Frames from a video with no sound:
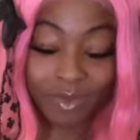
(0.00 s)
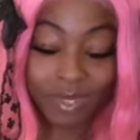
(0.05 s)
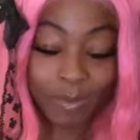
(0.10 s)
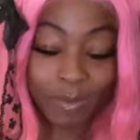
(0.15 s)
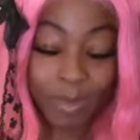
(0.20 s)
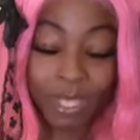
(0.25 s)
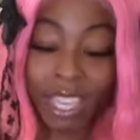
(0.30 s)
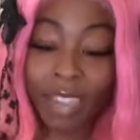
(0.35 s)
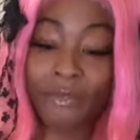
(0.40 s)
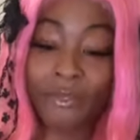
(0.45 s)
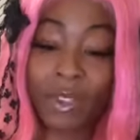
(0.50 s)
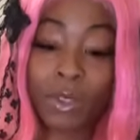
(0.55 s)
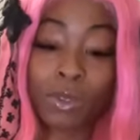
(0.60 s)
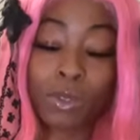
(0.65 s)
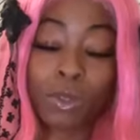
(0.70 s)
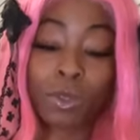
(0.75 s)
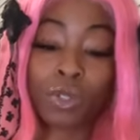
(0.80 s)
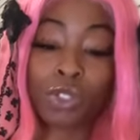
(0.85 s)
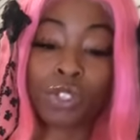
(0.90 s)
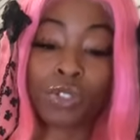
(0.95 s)
But they feel
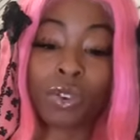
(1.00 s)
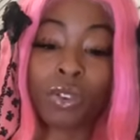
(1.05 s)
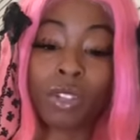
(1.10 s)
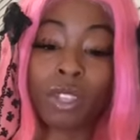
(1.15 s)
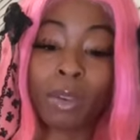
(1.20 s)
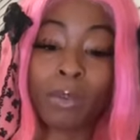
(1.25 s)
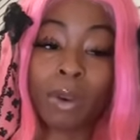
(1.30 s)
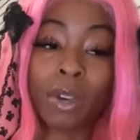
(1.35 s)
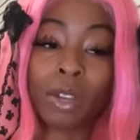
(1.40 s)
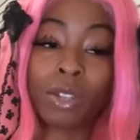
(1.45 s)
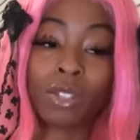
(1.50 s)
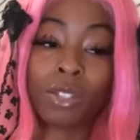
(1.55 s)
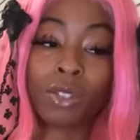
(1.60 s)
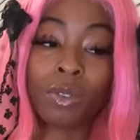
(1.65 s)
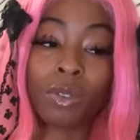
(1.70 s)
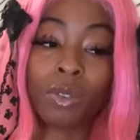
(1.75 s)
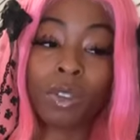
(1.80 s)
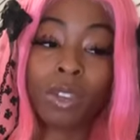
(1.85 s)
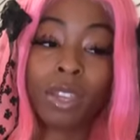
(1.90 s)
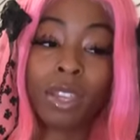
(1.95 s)
so strongly about
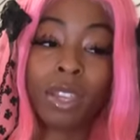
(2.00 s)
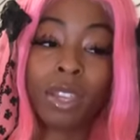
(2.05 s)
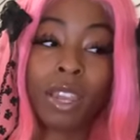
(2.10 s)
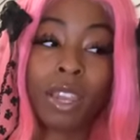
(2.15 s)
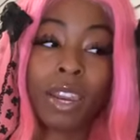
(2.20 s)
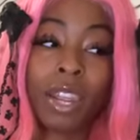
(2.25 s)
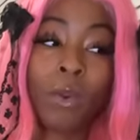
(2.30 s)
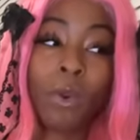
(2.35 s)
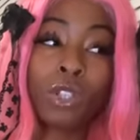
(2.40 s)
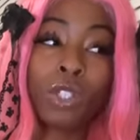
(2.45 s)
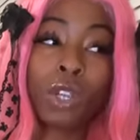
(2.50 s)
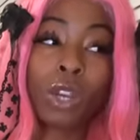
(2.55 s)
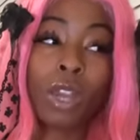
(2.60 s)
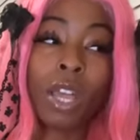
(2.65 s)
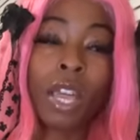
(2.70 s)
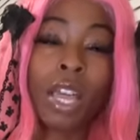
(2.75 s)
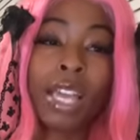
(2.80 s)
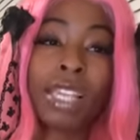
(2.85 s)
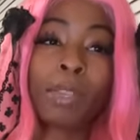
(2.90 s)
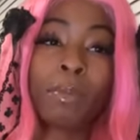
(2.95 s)
you. They want you to
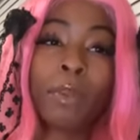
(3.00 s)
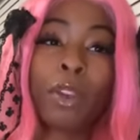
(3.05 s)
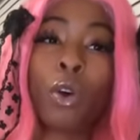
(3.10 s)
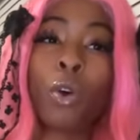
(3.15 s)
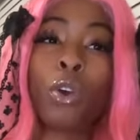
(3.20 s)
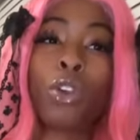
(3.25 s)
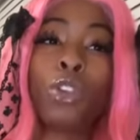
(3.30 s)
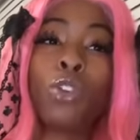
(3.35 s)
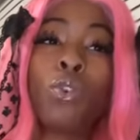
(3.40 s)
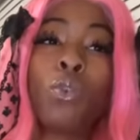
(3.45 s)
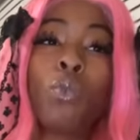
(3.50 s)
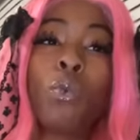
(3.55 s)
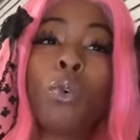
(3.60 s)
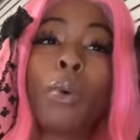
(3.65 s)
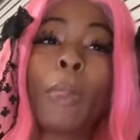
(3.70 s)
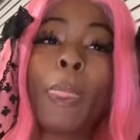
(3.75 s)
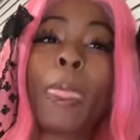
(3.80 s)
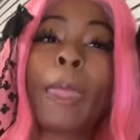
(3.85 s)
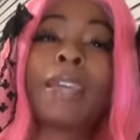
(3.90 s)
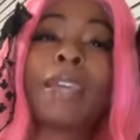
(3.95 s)
something or
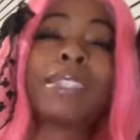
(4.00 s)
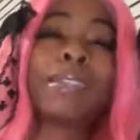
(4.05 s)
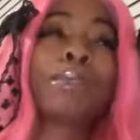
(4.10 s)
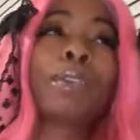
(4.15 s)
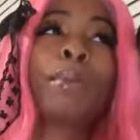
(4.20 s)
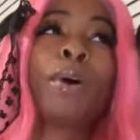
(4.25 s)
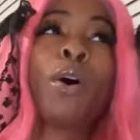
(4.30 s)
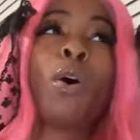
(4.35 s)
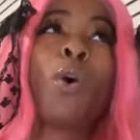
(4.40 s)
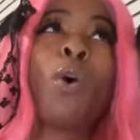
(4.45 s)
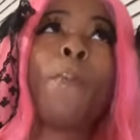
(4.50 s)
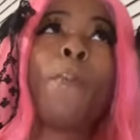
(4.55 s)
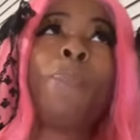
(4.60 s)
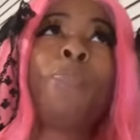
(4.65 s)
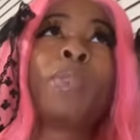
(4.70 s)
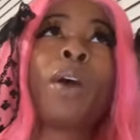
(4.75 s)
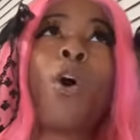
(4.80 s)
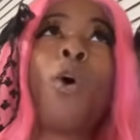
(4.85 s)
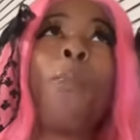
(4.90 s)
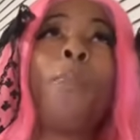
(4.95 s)
you. It's something about
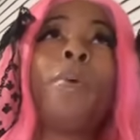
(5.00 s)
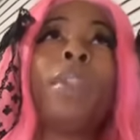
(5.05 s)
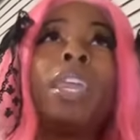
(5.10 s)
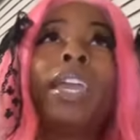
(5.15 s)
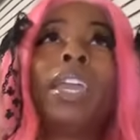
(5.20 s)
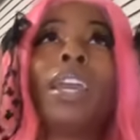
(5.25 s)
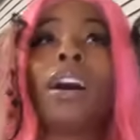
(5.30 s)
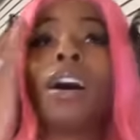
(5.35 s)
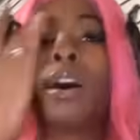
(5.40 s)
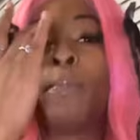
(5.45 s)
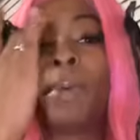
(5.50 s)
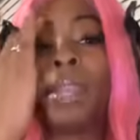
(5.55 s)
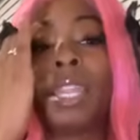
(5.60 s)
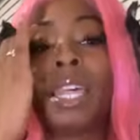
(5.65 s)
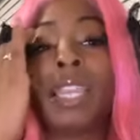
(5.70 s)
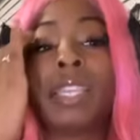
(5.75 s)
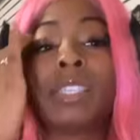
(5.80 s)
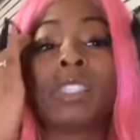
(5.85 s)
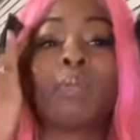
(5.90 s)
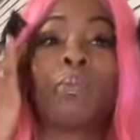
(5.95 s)
opening up and
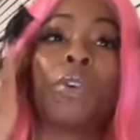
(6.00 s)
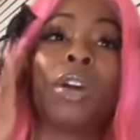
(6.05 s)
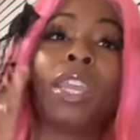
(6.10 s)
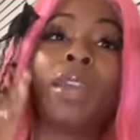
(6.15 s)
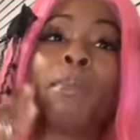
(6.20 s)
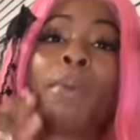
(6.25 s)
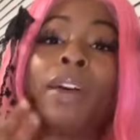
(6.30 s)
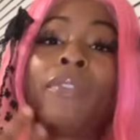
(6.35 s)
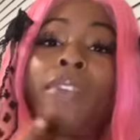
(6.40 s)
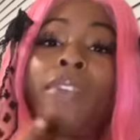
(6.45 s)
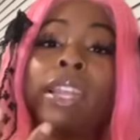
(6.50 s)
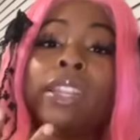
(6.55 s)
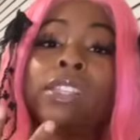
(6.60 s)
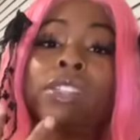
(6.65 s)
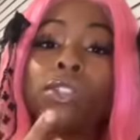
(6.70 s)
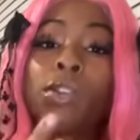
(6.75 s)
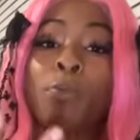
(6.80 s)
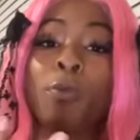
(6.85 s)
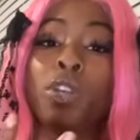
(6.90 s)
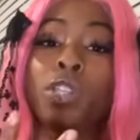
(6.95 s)
letting someone in. But I feel like this
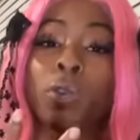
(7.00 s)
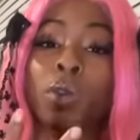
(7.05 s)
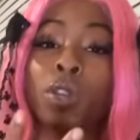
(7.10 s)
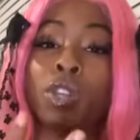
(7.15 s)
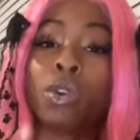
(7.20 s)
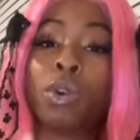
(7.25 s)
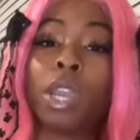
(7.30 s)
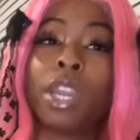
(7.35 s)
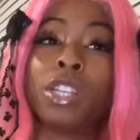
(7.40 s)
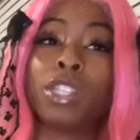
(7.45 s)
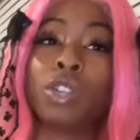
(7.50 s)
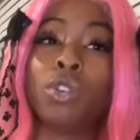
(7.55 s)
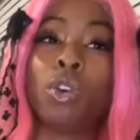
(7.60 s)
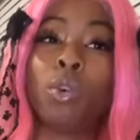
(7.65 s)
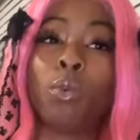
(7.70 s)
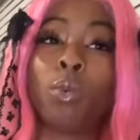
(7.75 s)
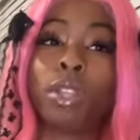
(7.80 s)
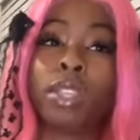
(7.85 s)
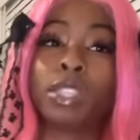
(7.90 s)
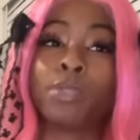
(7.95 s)
is more so your energy. You
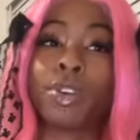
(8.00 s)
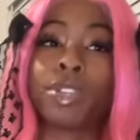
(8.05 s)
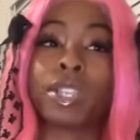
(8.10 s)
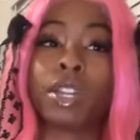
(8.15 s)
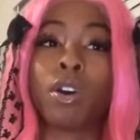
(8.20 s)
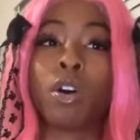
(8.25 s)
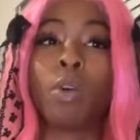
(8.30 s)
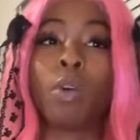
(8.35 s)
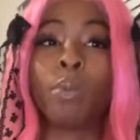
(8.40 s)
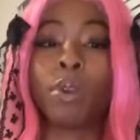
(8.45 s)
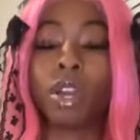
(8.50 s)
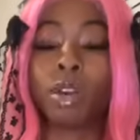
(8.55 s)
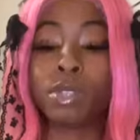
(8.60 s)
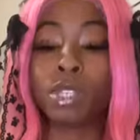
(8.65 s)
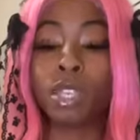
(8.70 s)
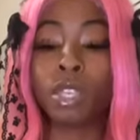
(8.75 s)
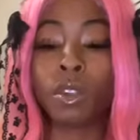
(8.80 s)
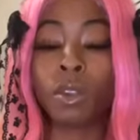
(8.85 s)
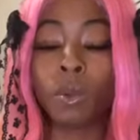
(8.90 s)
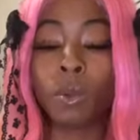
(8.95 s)
can want this person to open up
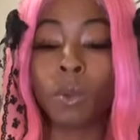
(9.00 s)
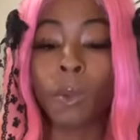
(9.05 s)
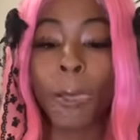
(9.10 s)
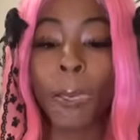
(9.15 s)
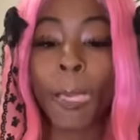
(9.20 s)
to you.